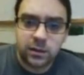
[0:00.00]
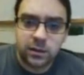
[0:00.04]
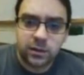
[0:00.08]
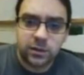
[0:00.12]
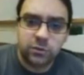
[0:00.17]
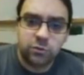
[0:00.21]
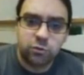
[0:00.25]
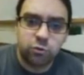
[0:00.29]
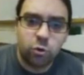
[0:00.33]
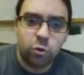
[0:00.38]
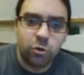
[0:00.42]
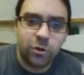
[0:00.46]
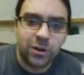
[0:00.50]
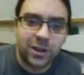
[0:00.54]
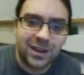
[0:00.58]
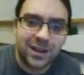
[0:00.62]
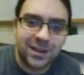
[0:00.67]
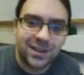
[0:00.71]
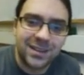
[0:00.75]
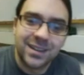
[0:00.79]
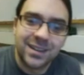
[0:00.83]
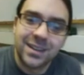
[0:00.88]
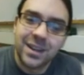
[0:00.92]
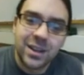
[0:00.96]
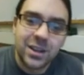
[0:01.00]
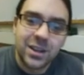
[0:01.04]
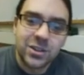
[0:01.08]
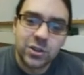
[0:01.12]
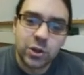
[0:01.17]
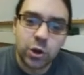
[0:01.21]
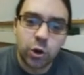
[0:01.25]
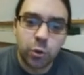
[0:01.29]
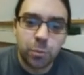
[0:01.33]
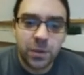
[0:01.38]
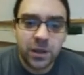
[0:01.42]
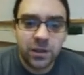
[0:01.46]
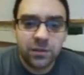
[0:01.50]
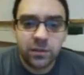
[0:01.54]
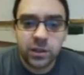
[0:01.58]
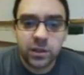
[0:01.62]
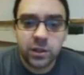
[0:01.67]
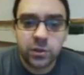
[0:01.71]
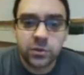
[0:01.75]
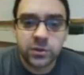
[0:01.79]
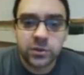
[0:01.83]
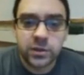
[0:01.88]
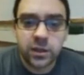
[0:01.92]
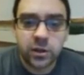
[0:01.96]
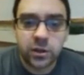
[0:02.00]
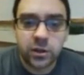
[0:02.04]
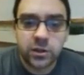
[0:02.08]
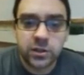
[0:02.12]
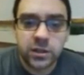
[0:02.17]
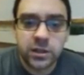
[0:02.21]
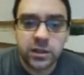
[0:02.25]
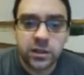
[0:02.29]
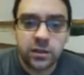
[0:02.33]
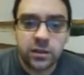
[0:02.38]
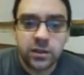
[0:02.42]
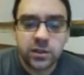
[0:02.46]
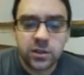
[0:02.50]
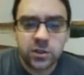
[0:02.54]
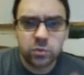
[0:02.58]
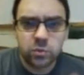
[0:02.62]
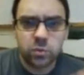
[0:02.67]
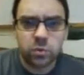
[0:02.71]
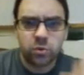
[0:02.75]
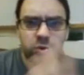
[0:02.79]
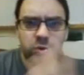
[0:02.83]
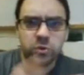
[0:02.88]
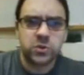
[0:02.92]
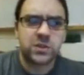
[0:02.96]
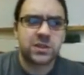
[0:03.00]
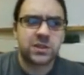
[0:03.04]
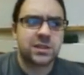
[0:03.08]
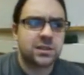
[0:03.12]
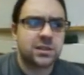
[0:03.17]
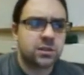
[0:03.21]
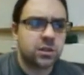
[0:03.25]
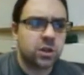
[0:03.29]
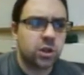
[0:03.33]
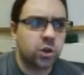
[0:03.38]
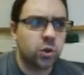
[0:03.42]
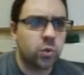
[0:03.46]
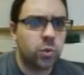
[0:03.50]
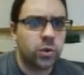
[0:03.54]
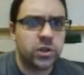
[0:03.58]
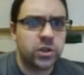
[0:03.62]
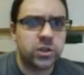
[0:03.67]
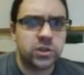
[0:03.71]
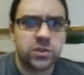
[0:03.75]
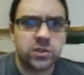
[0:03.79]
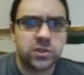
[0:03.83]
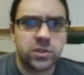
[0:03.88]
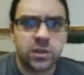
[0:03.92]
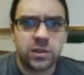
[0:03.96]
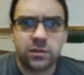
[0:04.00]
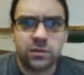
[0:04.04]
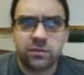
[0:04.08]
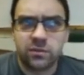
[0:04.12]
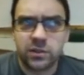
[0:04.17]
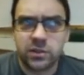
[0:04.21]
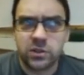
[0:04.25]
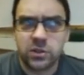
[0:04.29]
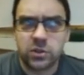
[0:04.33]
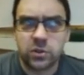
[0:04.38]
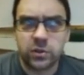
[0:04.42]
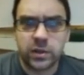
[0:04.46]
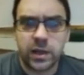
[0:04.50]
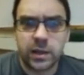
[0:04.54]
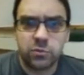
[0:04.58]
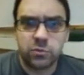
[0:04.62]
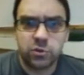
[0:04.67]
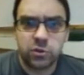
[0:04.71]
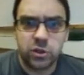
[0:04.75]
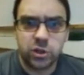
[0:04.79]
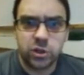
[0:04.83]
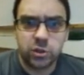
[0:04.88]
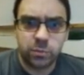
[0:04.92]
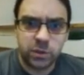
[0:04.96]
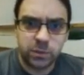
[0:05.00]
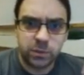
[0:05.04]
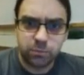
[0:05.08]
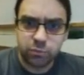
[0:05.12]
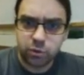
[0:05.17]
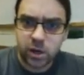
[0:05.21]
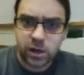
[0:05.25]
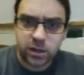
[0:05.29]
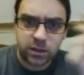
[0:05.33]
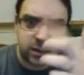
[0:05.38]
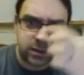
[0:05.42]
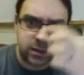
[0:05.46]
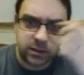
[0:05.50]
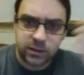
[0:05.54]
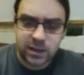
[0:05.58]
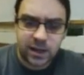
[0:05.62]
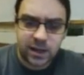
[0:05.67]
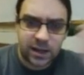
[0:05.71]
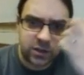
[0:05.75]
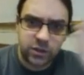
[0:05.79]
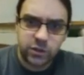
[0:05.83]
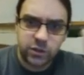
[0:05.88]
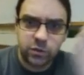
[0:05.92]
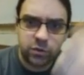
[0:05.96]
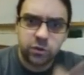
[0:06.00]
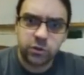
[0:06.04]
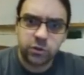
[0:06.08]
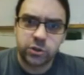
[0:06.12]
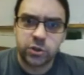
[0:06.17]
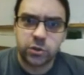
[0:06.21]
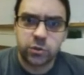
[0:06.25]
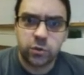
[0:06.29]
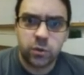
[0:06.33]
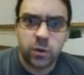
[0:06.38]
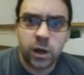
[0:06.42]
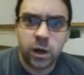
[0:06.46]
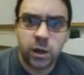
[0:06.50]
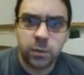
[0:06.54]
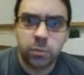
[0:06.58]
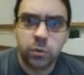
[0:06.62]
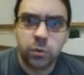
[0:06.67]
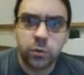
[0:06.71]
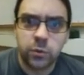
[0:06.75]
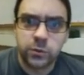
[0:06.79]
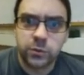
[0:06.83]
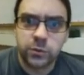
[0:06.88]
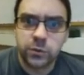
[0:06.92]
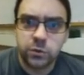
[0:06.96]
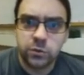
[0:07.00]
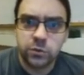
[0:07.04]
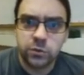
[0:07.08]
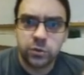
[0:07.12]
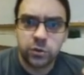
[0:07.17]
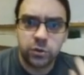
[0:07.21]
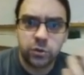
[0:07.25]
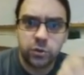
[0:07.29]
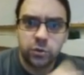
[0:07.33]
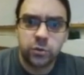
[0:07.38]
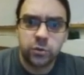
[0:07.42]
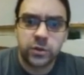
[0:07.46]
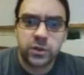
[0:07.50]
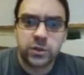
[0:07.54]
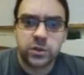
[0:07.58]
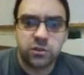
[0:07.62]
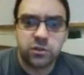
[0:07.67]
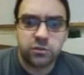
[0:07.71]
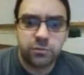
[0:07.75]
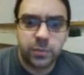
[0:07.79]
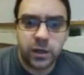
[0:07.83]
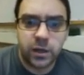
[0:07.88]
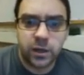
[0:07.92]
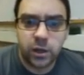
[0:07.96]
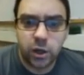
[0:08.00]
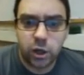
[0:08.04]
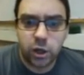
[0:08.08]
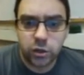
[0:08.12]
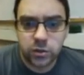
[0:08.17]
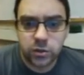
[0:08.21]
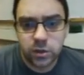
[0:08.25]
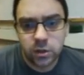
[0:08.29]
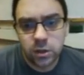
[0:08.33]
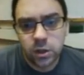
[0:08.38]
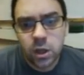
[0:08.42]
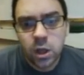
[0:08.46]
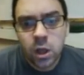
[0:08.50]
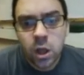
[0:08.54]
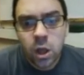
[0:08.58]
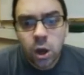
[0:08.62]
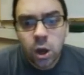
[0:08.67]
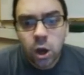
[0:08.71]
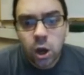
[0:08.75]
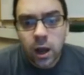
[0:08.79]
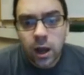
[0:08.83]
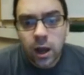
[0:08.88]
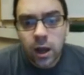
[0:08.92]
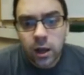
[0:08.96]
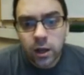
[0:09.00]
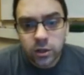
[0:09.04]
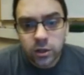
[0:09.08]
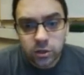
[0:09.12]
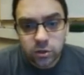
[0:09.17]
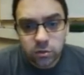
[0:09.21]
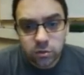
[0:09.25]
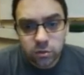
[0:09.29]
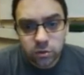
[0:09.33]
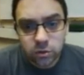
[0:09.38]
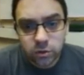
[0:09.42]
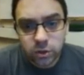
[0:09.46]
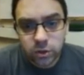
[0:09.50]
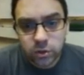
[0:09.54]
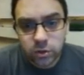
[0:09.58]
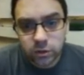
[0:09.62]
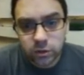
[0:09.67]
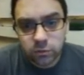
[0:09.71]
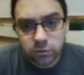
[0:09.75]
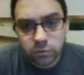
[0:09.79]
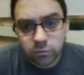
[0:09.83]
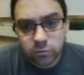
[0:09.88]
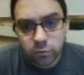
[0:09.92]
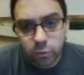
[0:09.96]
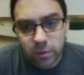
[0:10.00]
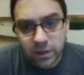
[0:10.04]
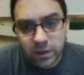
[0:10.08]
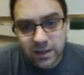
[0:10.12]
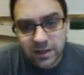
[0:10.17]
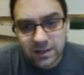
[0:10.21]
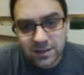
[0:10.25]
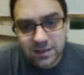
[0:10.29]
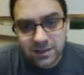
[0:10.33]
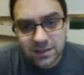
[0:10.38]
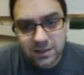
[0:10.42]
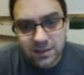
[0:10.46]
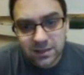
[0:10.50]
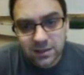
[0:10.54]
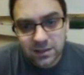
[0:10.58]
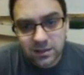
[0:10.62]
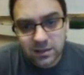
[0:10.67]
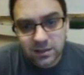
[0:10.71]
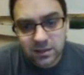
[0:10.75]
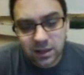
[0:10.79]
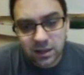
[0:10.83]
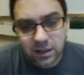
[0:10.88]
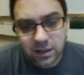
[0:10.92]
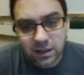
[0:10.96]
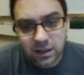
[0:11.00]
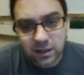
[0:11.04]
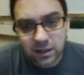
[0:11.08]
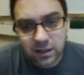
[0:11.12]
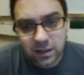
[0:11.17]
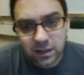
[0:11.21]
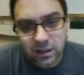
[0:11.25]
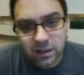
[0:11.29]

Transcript: can draw again. So PV equals nRT, this is one of those equations that in physical chemistry should be practically tattooed onto your eyeballs. You should know this off by heart. Uh, you know you can replace uh,